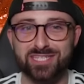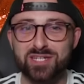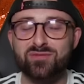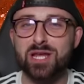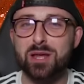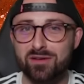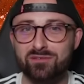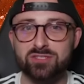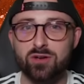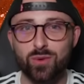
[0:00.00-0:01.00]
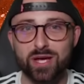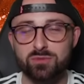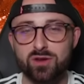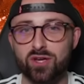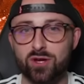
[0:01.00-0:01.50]
It just feels like a bit of a
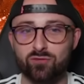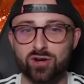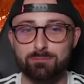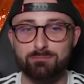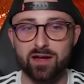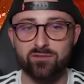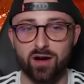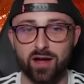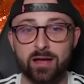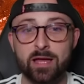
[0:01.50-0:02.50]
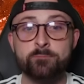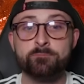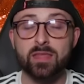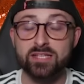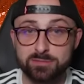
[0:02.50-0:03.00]
sideways move that can really backfire,
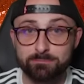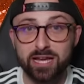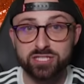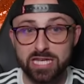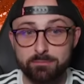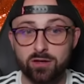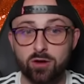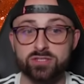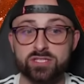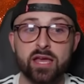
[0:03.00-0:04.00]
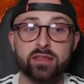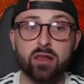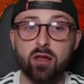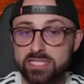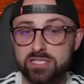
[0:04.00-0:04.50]
especially because
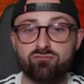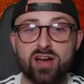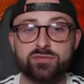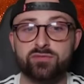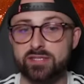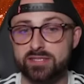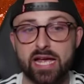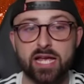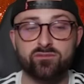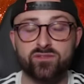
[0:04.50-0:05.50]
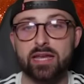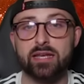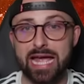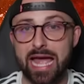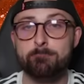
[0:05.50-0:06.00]
the likes of Rashford, Saka,
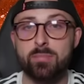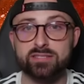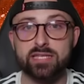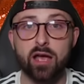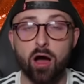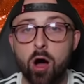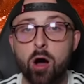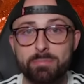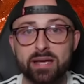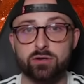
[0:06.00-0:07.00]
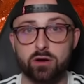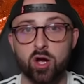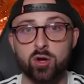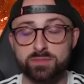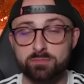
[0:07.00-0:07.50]
Fernandes, and Martinelli are better at
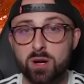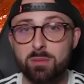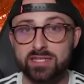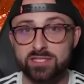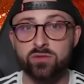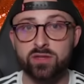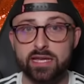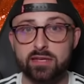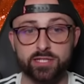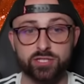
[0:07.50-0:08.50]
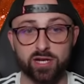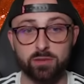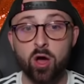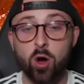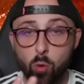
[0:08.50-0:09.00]
home. We spoke about this on the deadline
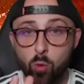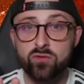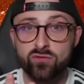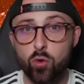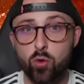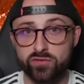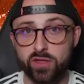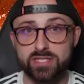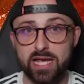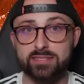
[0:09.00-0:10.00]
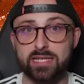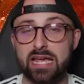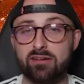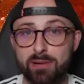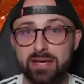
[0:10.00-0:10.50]
stream. All 4 of those
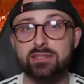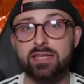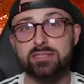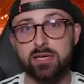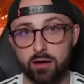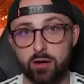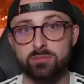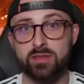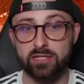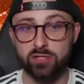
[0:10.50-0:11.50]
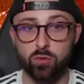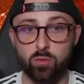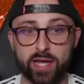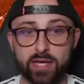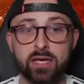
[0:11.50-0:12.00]
assets have better data at home than they do
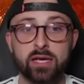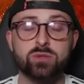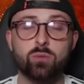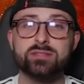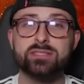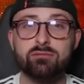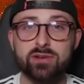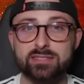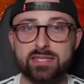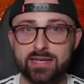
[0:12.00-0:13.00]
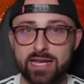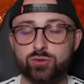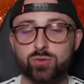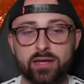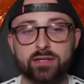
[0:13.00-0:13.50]
away. So whilst there is that
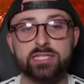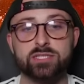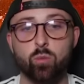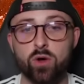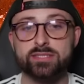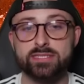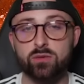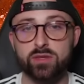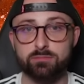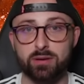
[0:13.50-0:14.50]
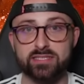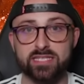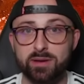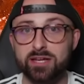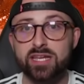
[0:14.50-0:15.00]
natural tendency to want to sell these
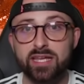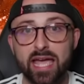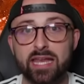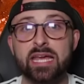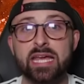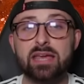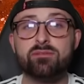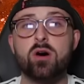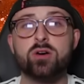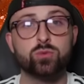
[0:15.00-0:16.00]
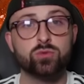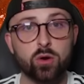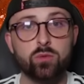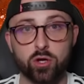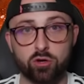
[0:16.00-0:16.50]
players, especially again, if Arsenal
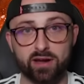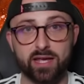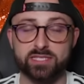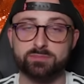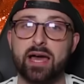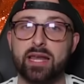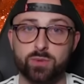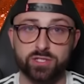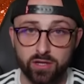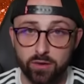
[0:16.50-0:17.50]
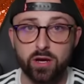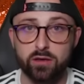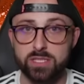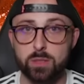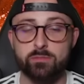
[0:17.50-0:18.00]
don't look great against Palace, which I don't
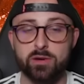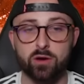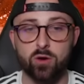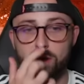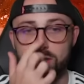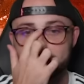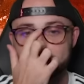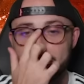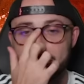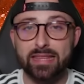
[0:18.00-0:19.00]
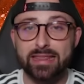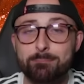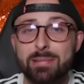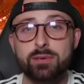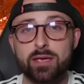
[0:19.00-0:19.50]
know at the time of me recording this,
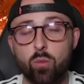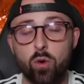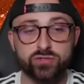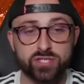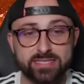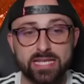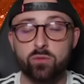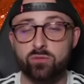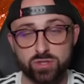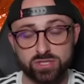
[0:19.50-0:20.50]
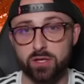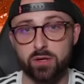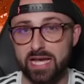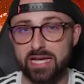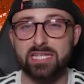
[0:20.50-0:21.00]
there may be a want to sell some of
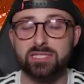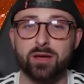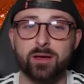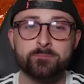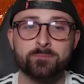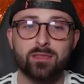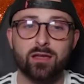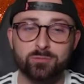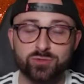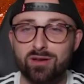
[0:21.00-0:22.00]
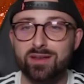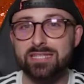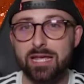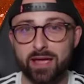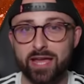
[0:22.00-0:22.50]
those assets, but I'm trying to
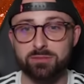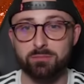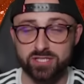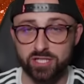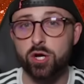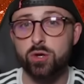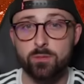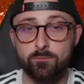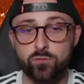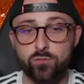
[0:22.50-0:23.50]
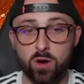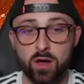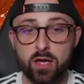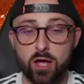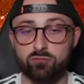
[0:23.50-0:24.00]
stay patient because I chose them
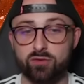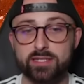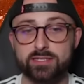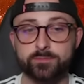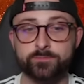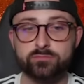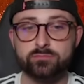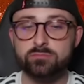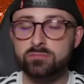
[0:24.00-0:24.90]
for a reason.